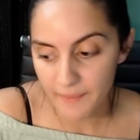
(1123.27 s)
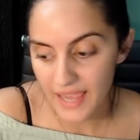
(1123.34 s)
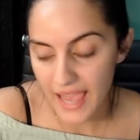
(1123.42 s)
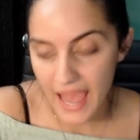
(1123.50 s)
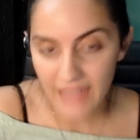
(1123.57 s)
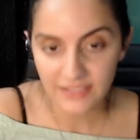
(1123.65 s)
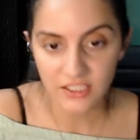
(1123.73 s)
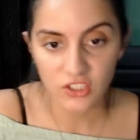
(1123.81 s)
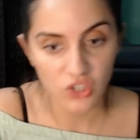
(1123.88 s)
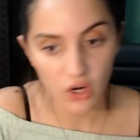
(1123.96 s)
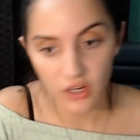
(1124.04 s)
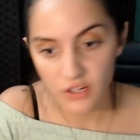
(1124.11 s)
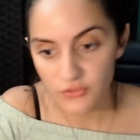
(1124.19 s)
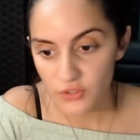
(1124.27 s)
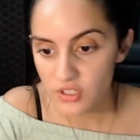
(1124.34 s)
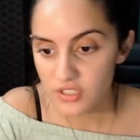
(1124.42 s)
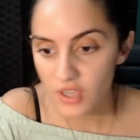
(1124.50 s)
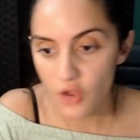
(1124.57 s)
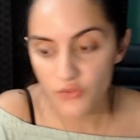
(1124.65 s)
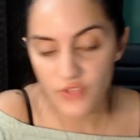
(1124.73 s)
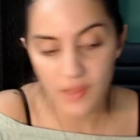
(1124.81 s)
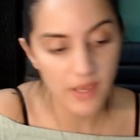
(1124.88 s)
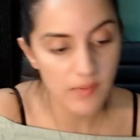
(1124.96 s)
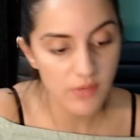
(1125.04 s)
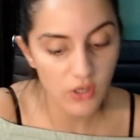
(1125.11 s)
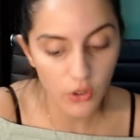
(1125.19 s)
acting sorry for yourself, that
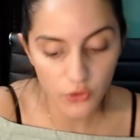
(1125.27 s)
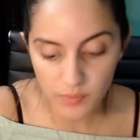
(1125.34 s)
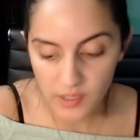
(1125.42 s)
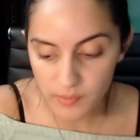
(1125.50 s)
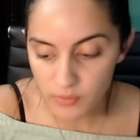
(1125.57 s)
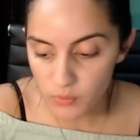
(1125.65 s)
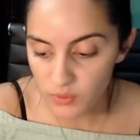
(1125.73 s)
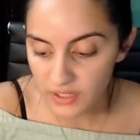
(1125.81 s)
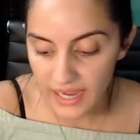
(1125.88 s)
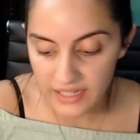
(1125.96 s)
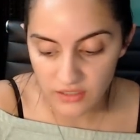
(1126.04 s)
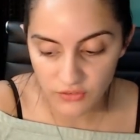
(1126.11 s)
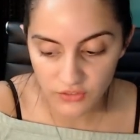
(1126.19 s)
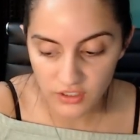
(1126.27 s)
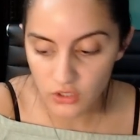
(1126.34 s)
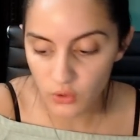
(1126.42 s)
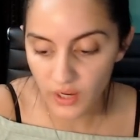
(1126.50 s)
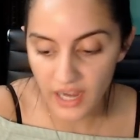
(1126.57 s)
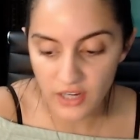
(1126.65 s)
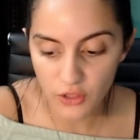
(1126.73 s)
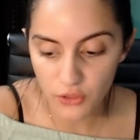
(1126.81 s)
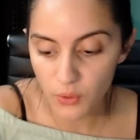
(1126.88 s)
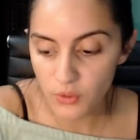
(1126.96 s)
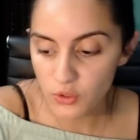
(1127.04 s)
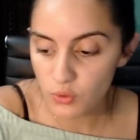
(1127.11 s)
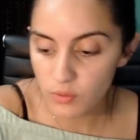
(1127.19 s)
maybe other people would kind of
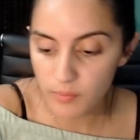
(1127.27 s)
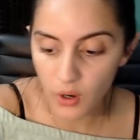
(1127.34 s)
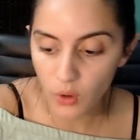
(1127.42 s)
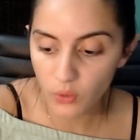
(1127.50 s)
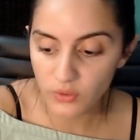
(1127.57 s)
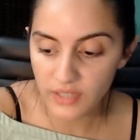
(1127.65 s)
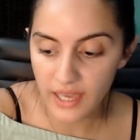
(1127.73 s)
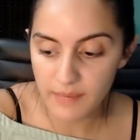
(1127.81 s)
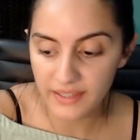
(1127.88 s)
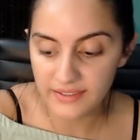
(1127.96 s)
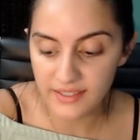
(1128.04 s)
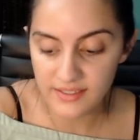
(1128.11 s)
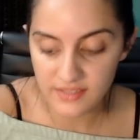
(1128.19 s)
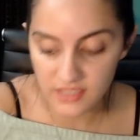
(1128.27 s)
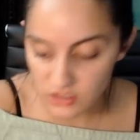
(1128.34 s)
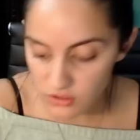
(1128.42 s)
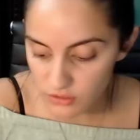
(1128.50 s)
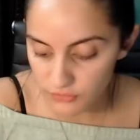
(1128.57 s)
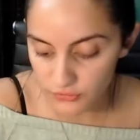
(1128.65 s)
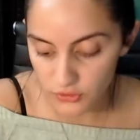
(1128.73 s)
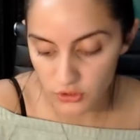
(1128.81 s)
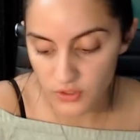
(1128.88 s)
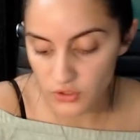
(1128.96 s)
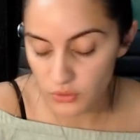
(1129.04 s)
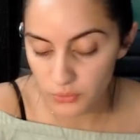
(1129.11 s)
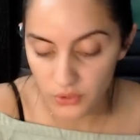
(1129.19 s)
throw you a bone and make things easier for you.
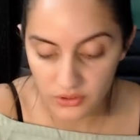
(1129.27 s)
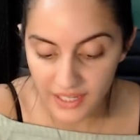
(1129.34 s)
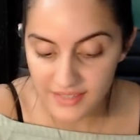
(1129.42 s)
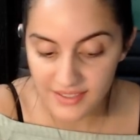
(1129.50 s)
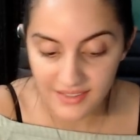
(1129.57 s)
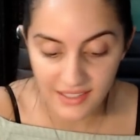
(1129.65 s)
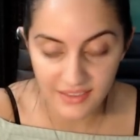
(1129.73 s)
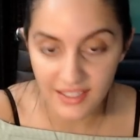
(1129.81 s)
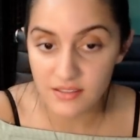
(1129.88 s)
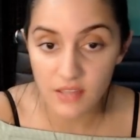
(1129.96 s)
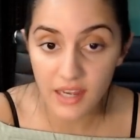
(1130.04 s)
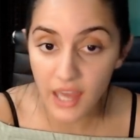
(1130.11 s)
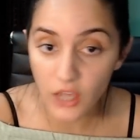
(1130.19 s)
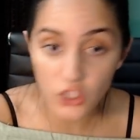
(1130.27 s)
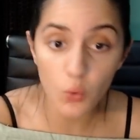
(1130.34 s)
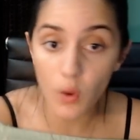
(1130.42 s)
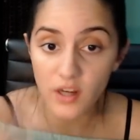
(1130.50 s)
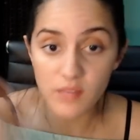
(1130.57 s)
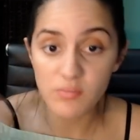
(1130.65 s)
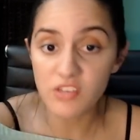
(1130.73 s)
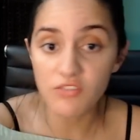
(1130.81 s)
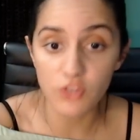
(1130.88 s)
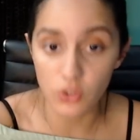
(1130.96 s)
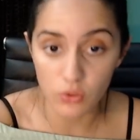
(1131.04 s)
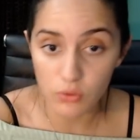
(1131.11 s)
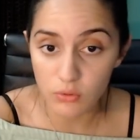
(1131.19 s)
And you're realizing that that's not how you want to be
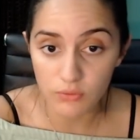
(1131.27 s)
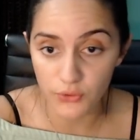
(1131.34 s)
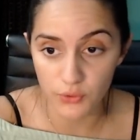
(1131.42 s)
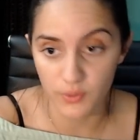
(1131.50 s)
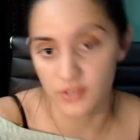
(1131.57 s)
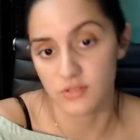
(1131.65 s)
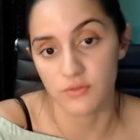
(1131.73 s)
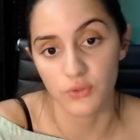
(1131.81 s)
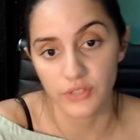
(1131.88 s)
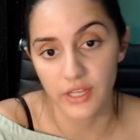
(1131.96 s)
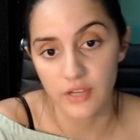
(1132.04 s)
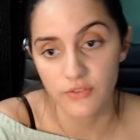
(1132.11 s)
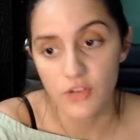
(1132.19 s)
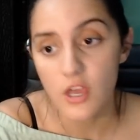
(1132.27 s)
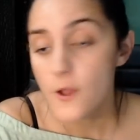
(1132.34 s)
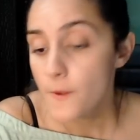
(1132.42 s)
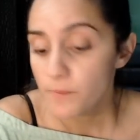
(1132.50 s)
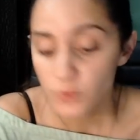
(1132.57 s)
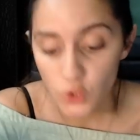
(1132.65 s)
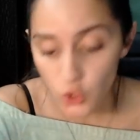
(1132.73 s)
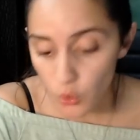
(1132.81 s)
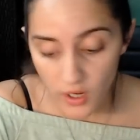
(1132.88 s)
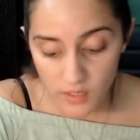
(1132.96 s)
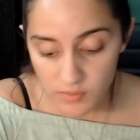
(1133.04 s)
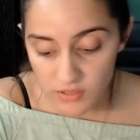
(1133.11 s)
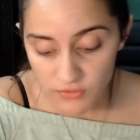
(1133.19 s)
viewed for the rest of your life. You don't
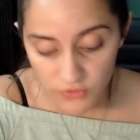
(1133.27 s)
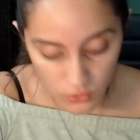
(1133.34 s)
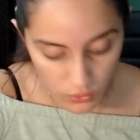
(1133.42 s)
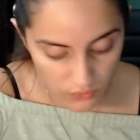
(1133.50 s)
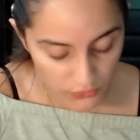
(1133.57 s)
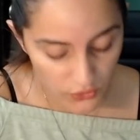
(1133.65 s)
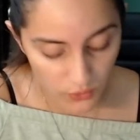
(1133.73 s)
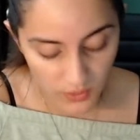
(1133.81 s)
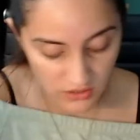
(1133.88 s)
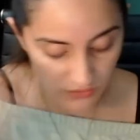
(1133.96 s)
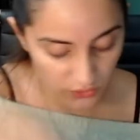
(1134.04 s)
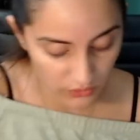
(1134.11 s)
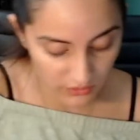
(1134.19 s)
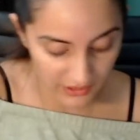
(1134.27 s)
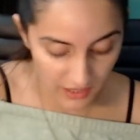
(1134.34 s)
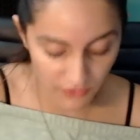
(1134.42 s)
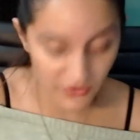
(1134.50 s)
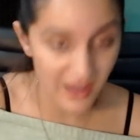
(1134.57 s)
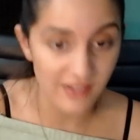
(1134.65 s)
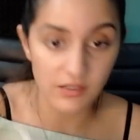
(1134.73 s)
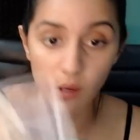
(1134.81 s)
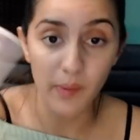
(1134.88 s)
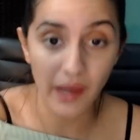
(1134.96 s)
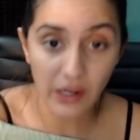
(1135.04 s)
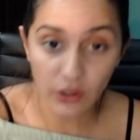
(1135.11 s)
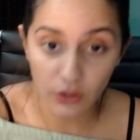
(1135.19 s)
want to be viewed for the rest of your life as a
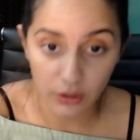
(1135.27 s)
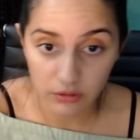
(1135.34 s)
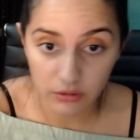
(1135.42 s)
beggar.